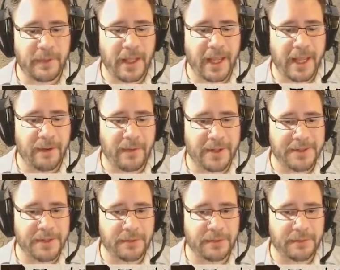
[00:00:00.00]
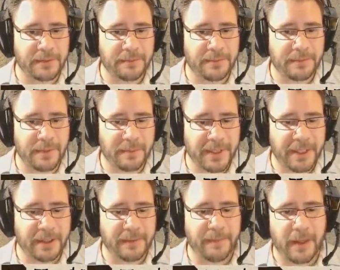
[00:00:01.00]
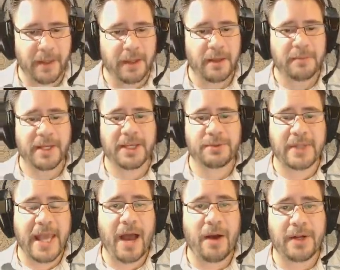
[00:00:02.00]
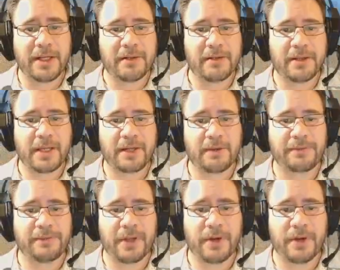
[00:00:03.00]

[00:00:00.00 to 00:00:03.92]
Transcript: a redstone repeater, because without it, it'll flow